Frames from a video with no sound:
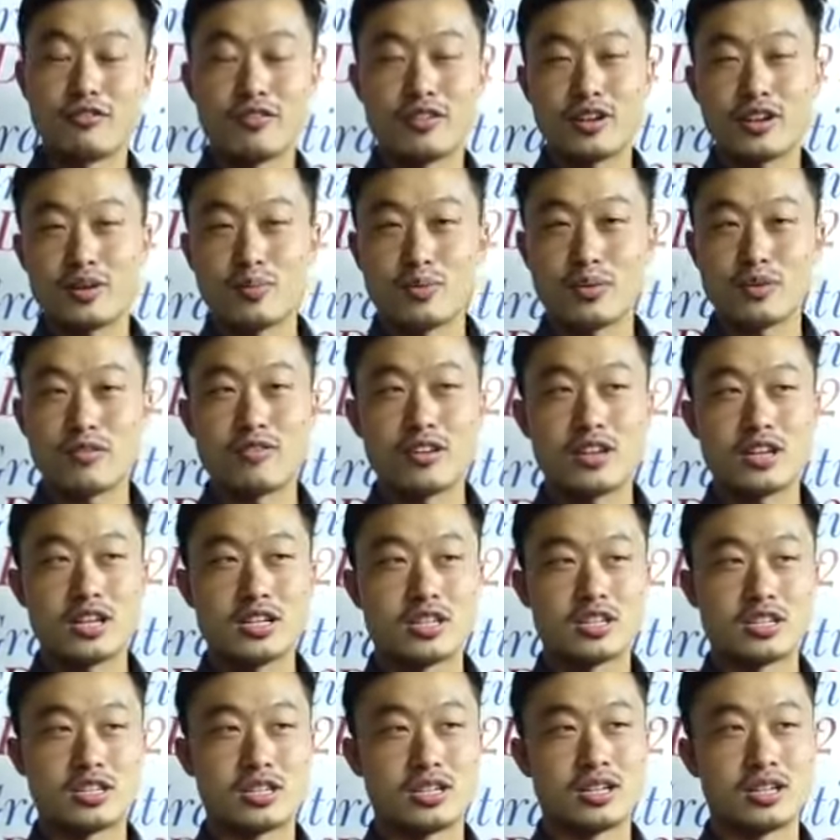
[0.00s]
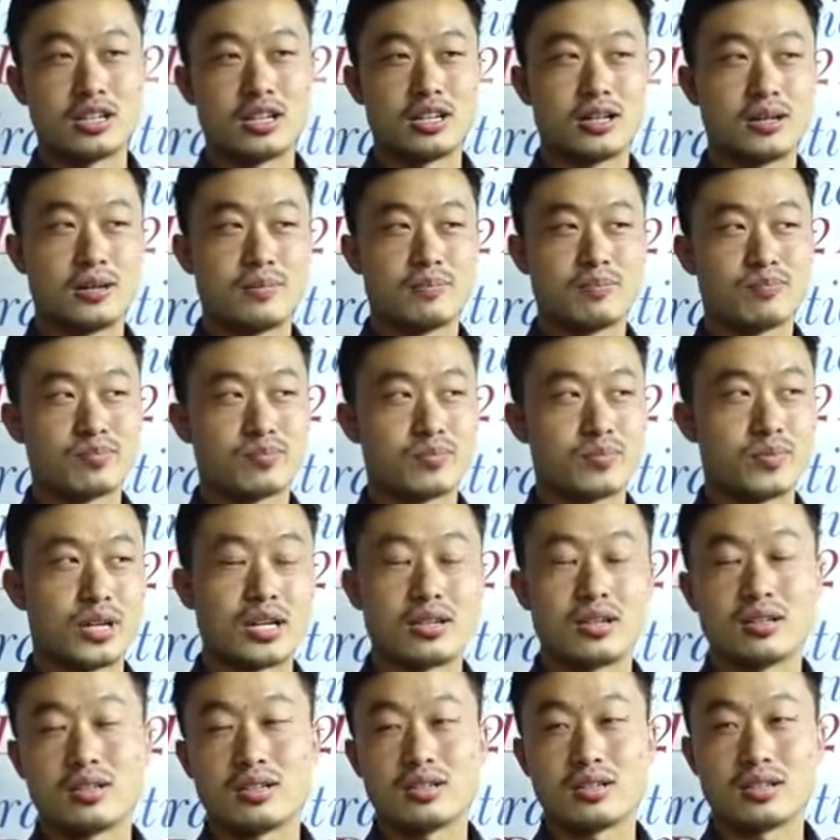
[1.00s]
very privileged, but